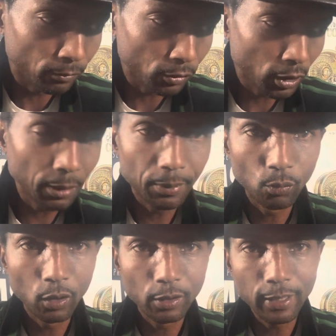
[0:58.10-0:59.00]
keeping it
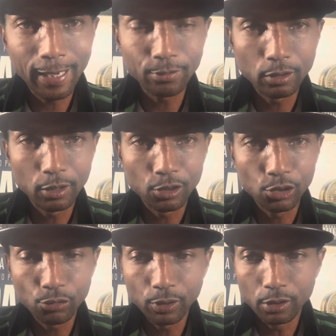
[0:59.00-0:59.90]
1,000 in the
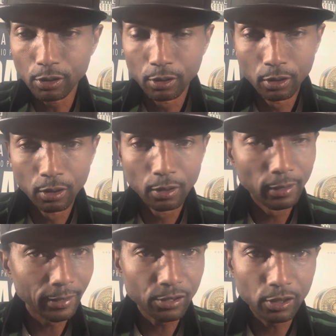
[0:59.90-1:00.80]
streets.
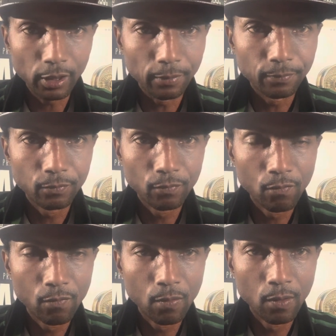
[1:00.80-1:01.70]
That's it.
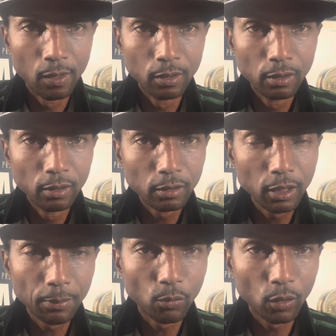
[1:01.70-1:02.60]

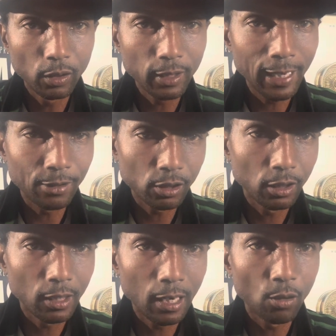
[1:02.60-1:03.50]
Keeping it 1,000
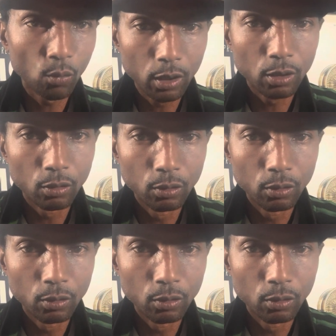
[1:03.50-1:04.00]
in our world.